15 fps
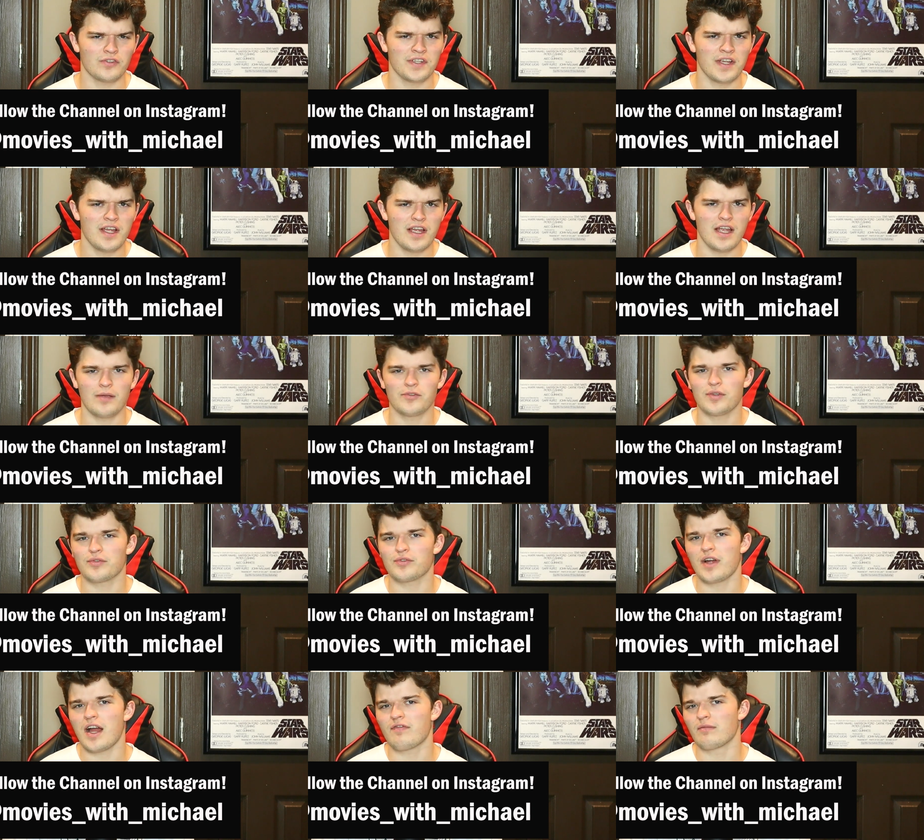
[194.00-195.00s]
and
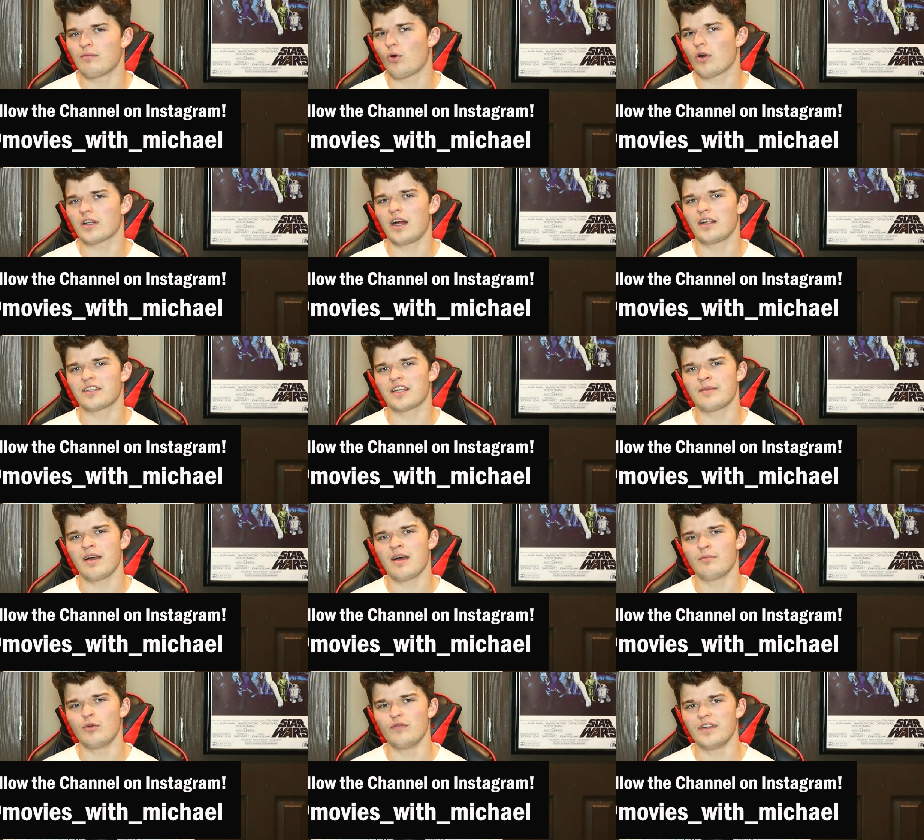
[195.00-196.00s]
subscribe for more content about
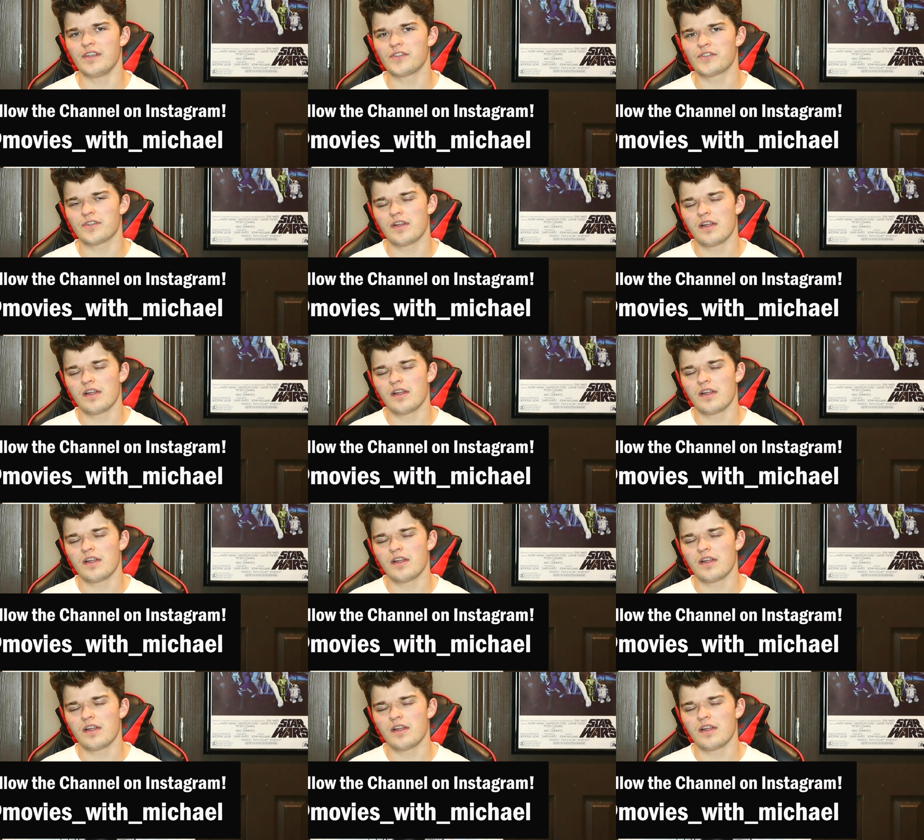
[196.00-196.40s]
movies.